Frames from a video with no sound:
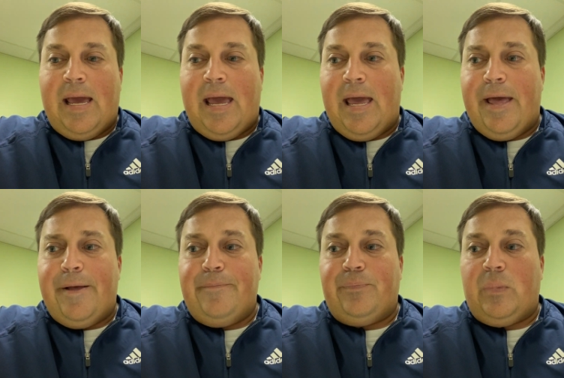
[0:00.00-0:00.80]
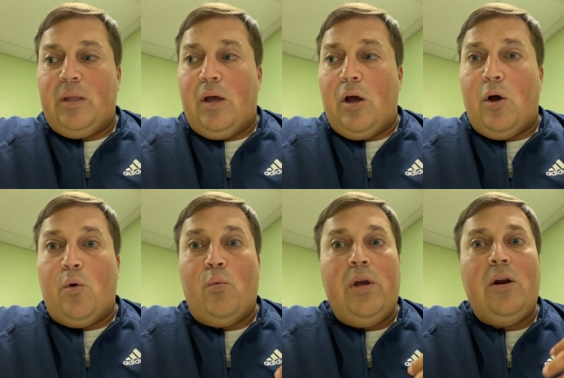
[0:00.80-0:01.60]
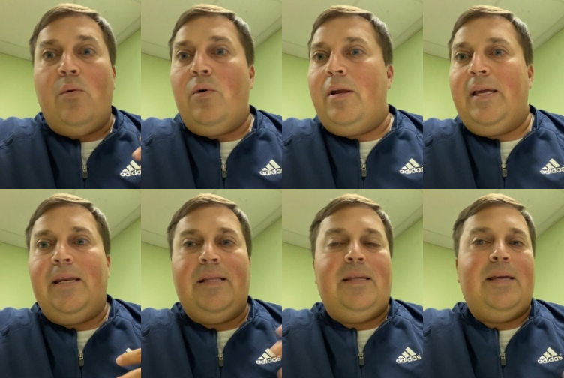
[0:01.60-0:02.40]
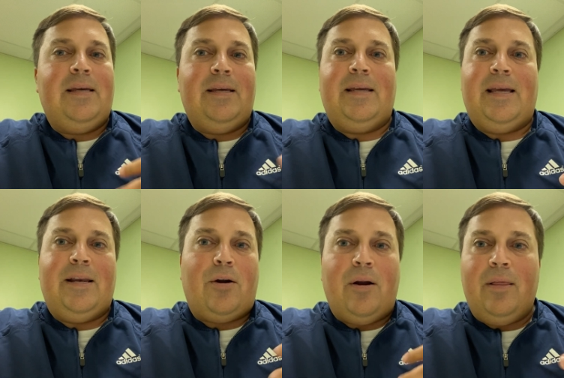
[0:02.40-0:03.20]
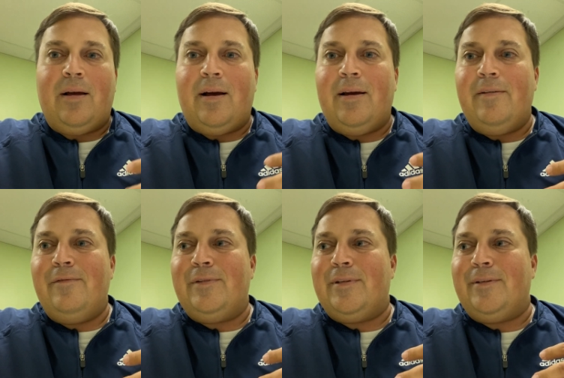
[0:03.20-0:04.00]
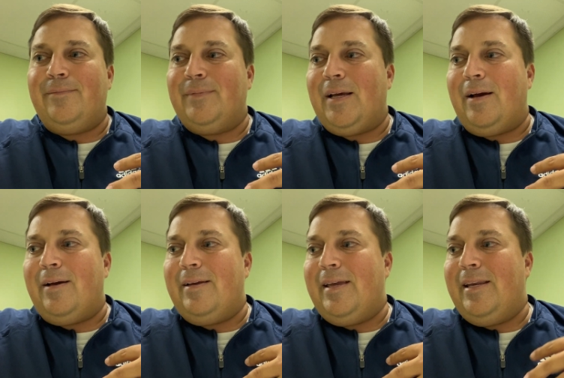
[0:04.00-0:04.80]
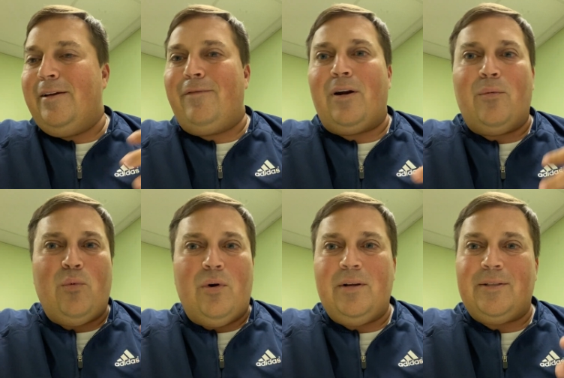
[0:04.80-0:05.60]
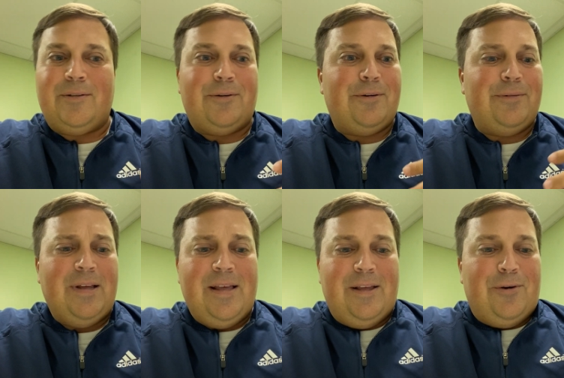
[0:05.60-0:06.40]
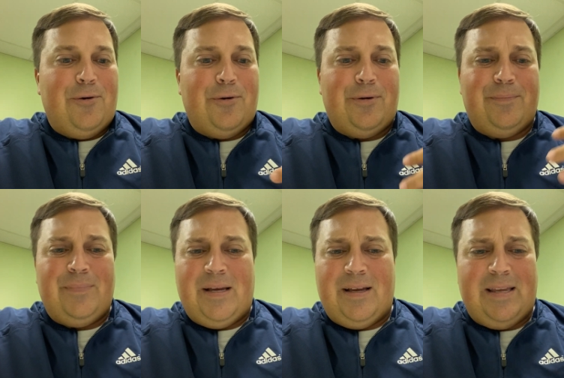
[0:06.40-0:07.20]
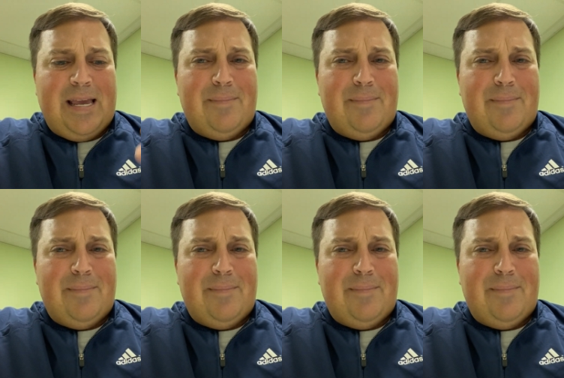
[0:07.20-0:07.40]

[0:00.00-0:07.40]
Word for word: and uh, we don't want anything in our lives, uh, any of our wants or or uh,